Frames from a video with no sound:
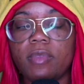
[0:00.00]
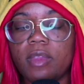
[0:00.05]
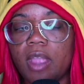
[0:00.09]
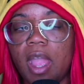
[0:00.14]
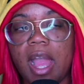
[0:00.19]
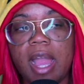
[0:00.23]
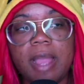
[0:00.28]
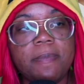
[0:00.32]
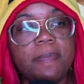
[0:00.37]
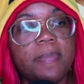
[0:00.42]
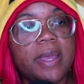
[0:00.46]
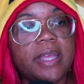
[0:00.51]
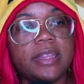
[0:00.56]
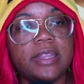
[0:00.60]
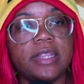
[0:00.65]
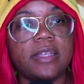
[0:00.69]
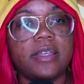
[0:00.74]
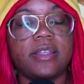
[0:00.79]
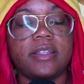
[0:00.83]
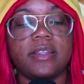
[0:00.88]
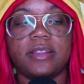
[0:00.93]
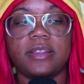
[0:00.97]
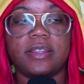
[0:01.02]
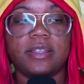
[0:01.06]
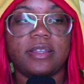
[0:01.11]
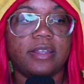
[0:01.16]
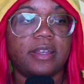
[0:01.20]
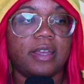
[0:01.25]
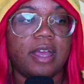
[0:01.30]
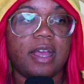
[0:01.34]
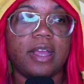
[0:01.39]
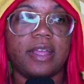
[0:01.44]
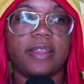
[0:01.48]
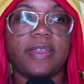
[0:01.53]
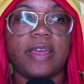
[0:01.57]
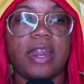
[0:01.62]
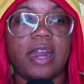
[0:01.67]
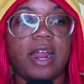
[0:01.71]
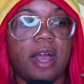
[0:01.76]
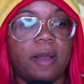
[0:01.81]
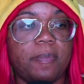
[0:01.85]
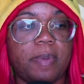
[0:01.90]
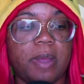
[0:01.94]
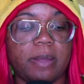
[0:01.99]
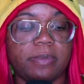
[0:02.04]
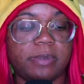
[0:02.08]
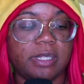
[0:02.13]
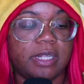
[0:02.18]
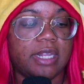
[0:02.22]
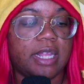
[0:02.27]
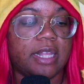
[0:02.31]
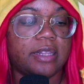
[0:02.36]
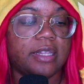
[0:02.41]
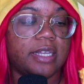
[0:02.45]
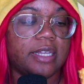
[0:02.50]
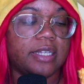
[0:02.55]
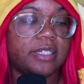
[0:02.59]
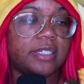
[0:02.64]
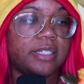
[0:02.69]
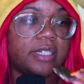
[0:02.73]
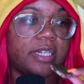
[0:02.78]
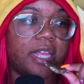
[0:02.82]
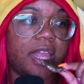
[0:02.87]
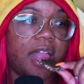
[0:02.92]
I bet that Hot Pop's on that list.